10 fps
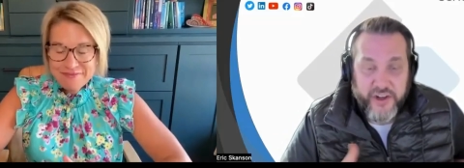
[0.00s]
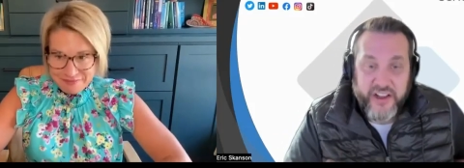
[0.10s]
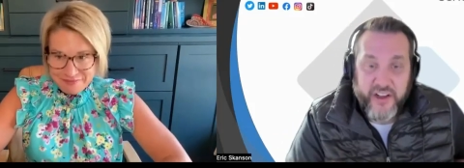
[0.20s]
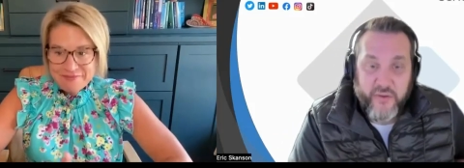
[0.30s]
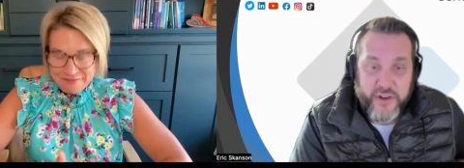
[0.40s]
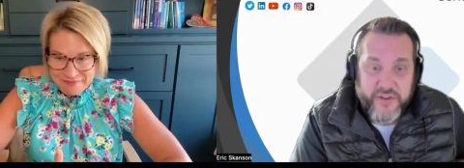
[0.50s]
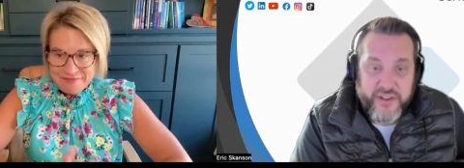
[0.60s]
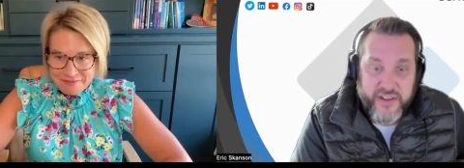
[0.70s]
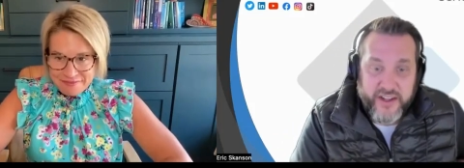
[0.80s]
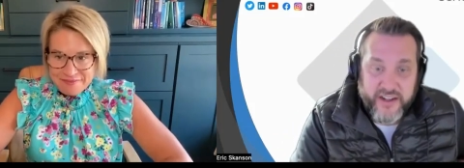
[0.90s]
Speaker 1: And I love what you
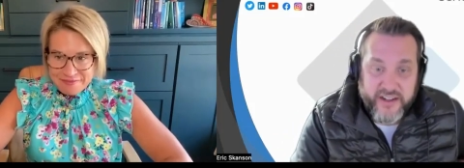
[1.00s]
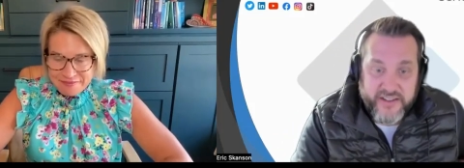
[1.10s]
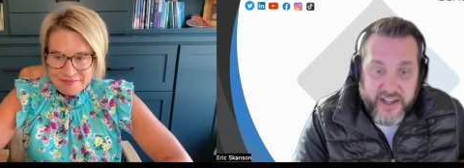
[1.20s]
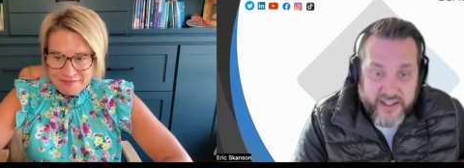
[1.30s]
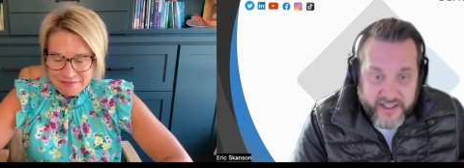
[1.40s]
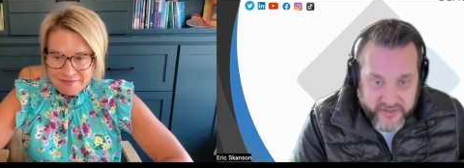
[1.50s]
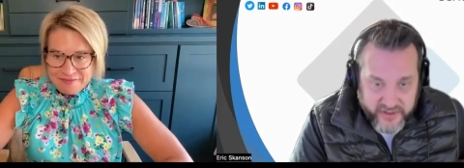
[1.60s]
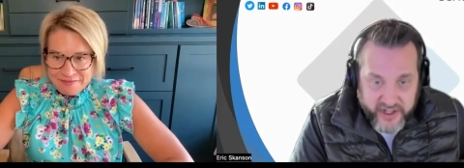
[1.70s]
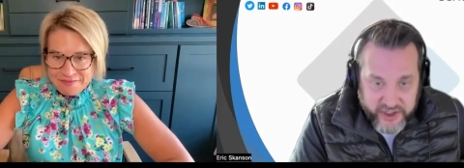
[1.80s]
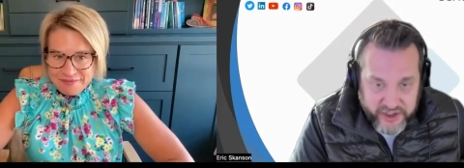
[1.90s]
said that it is not a
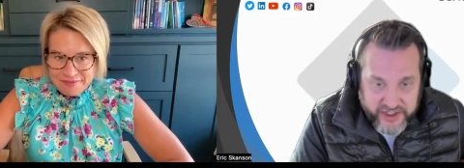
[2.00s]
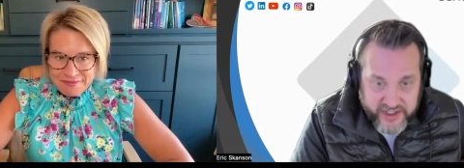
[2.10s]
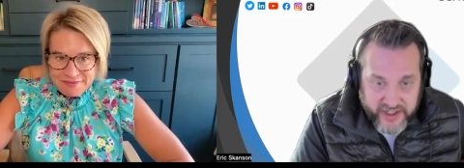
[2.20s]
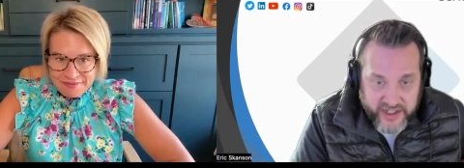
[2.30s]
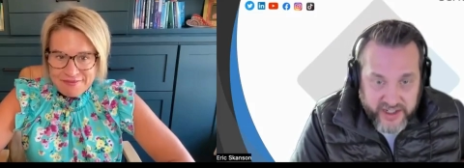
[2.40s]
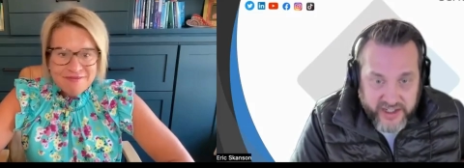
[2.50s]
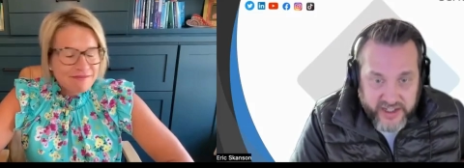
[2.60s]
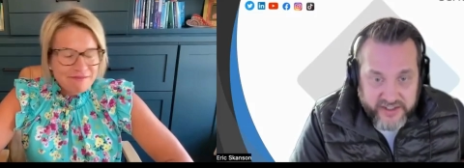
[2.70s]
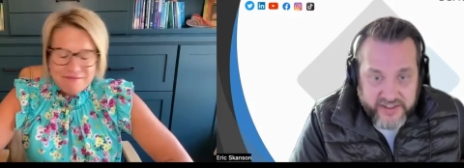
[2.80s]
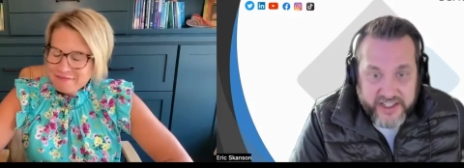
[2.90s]
destination.
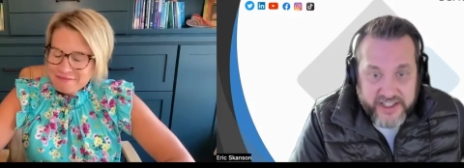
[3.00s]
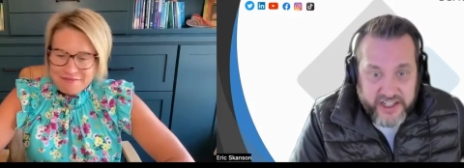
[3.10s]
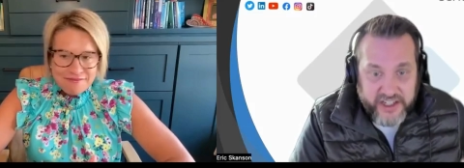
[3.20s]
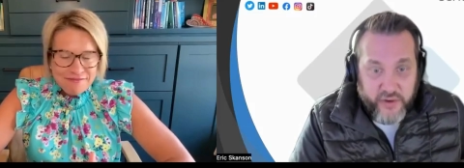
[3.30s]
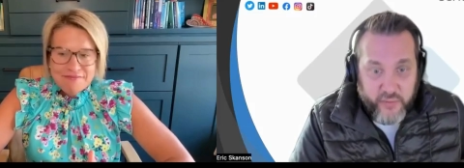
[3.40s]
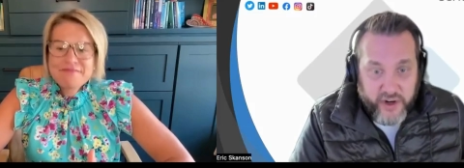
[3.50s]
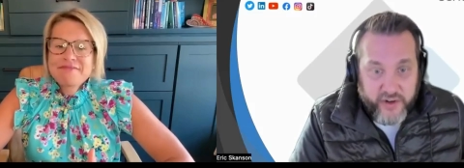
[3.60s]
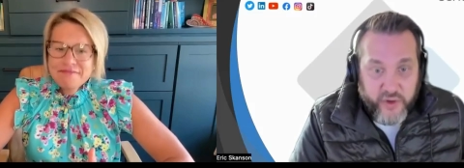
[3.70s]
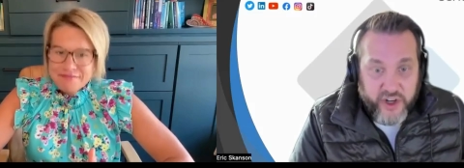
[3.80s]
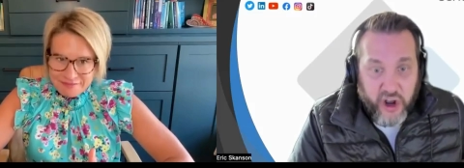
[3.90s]
It is a continuum,
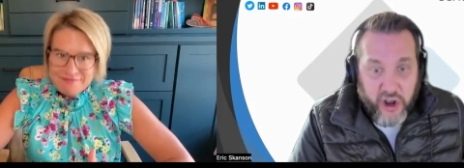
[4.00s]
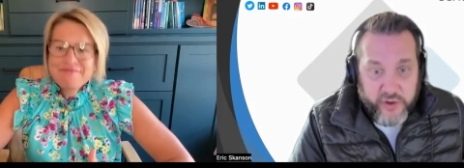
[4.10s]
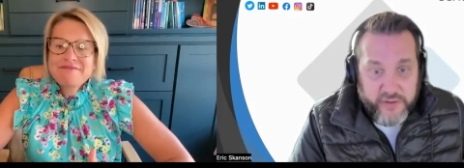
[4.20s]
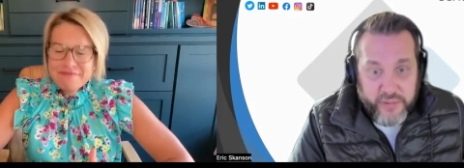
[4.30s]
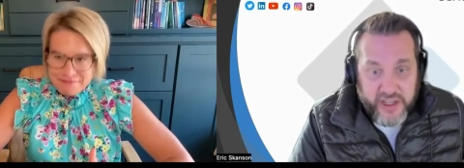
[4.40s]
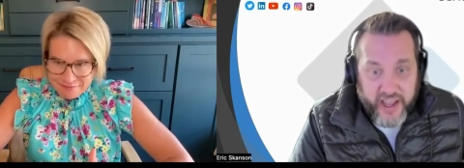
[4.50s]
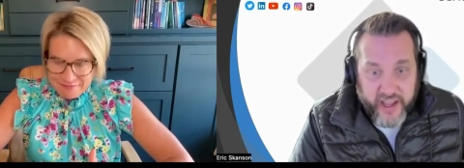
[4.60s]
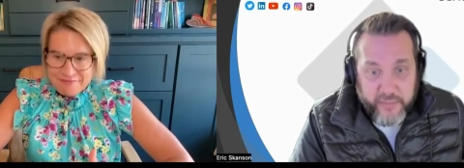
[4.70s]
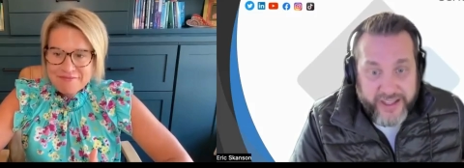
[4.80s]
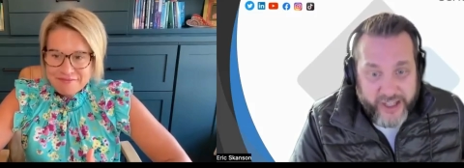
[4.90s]
right? We can always be
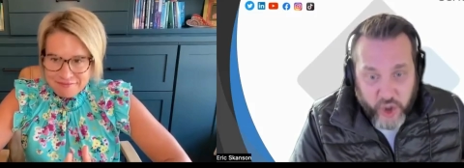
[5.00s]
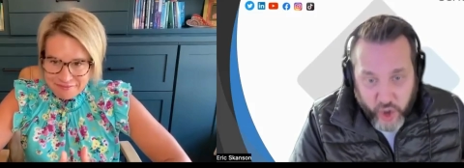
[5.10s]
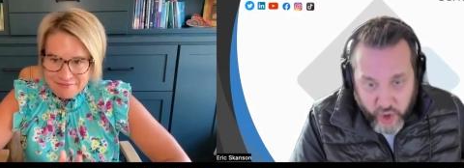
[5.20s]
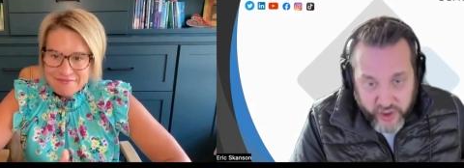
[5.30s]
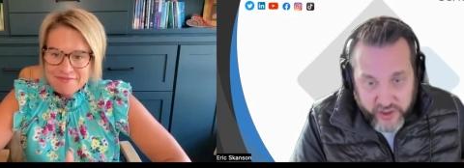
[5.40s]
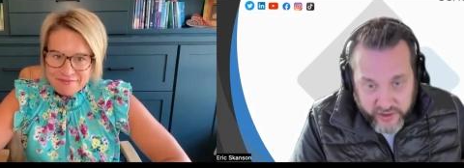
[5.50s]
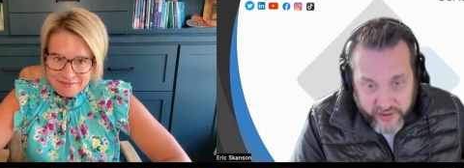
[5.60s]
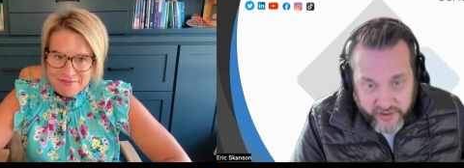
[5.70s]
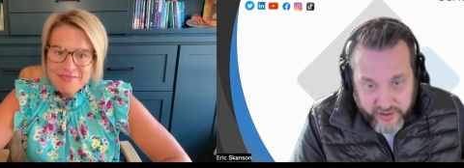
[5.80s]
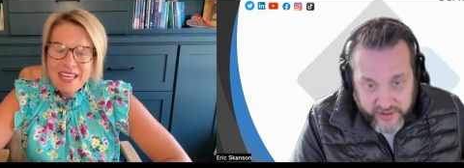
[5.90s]
happier
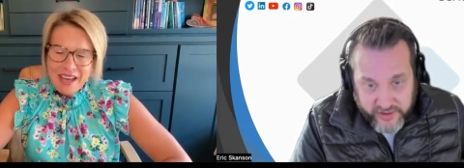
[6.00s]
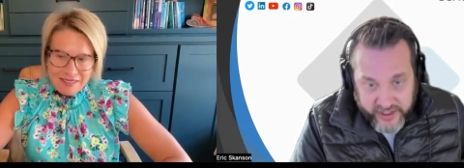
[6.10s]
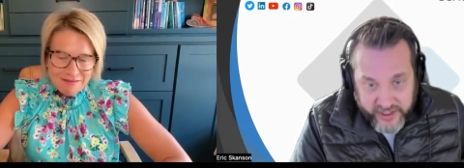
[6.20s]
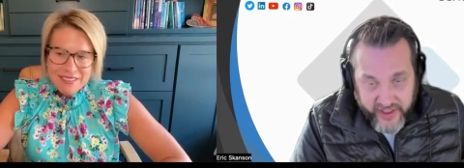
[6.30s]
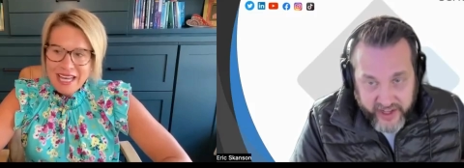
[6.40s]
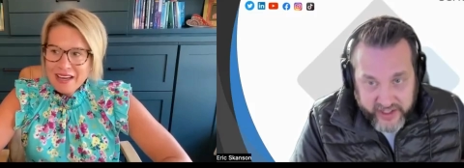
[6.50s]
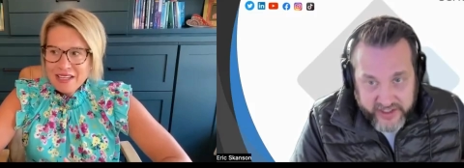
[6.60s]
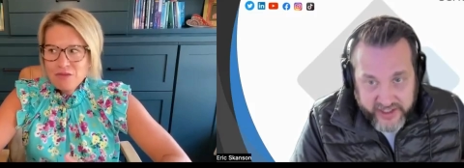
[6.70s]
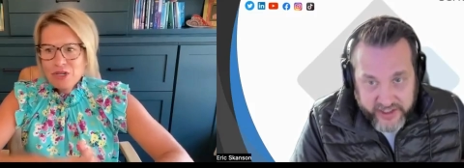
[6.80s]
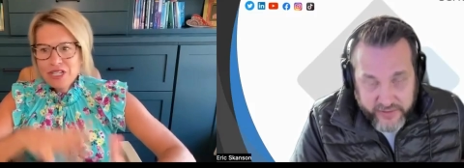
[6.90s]
Speaker 2: yeah. that yeah.
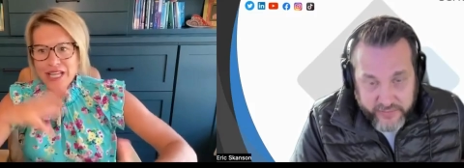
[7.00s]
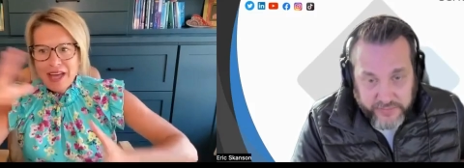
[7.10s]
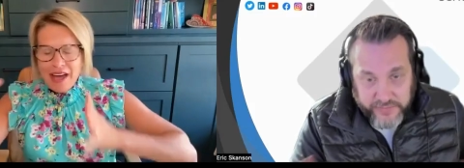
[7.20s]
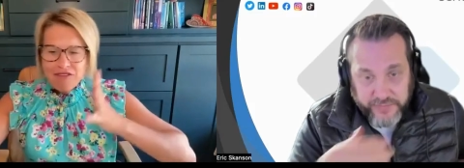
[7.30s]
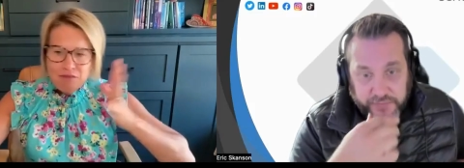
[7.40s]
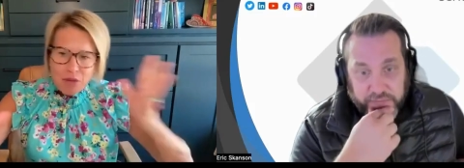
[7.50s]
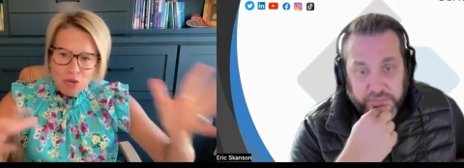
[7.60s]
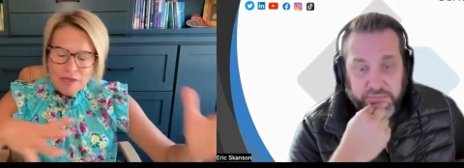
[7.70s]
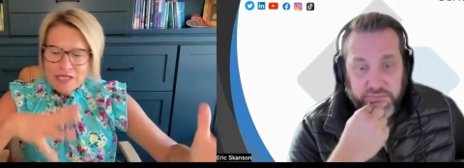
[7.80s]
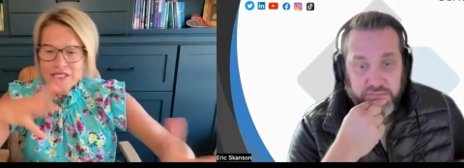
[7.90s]
Continuum. And we're going to have
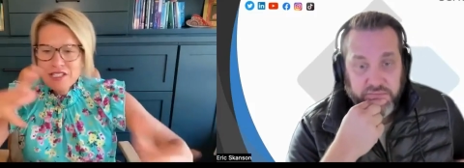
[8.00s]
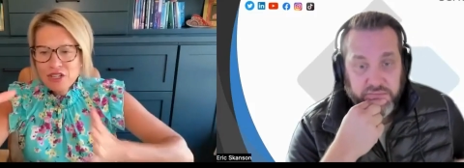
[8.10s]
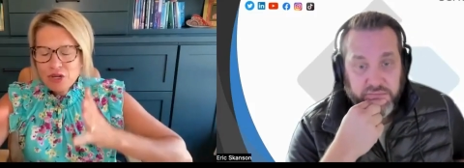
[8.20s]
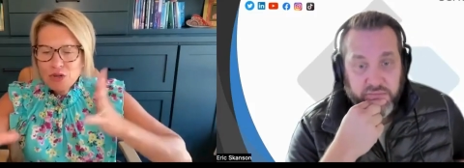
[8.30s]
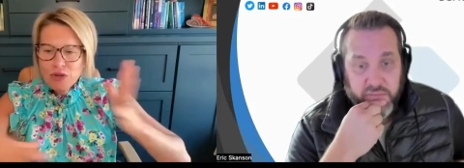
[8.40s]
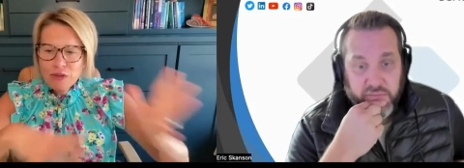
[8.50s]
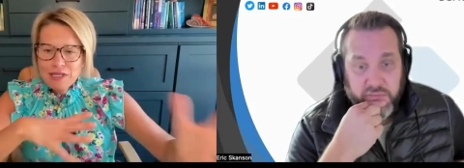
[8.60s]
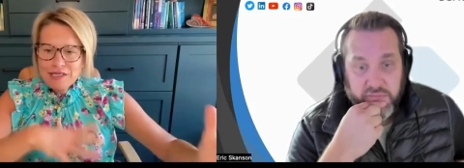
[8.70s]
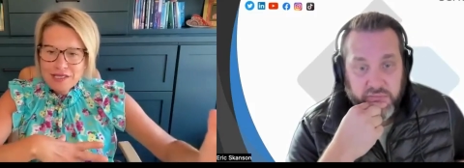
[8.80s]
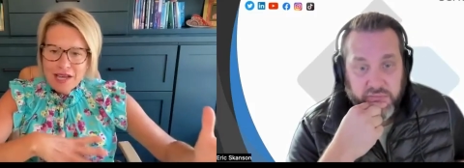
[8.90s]
moments, you know, where
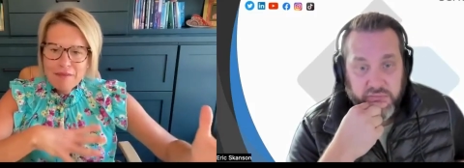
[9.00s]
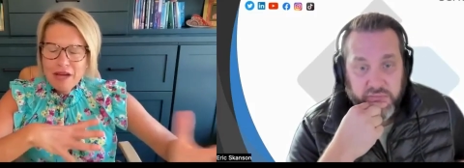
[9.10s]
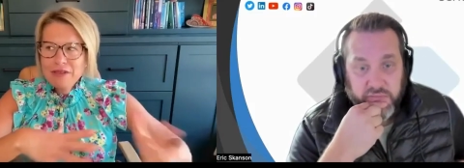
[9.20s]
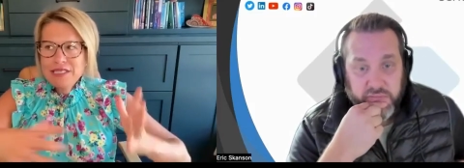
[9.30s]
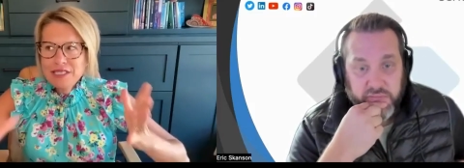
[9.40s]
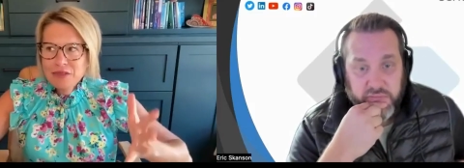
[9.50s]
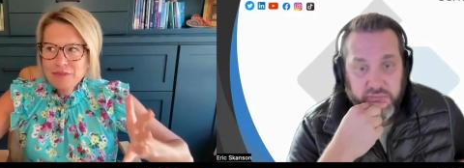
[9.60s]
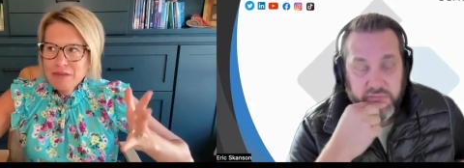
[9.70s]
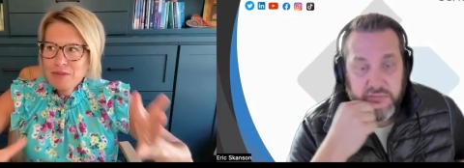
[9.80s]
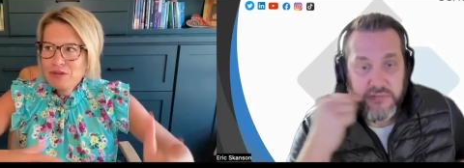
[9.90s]
we step. I always tell
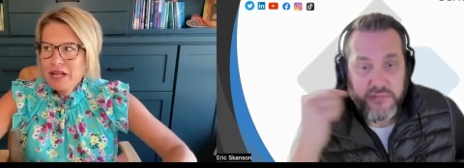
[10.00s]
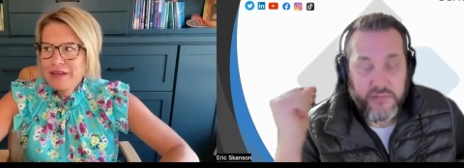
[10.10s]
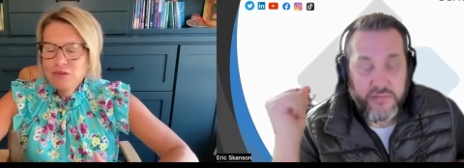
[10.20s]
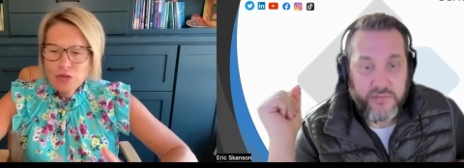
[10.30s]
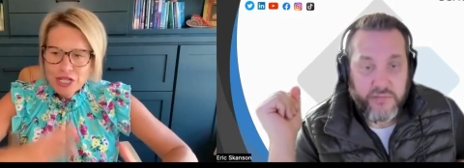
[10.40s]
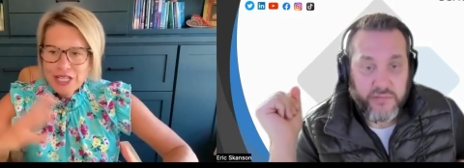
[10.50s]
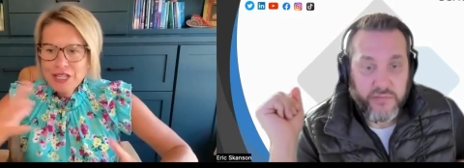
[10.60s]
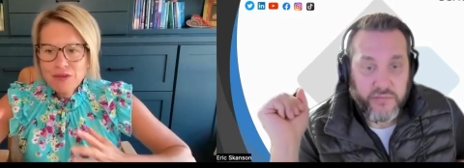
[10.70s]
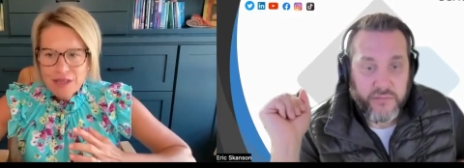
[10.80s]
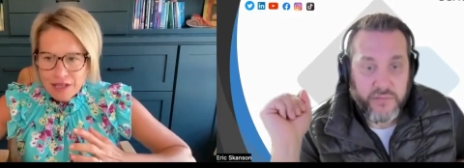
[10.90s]
people, like, we're going
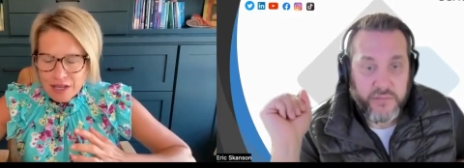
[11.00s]
to go in the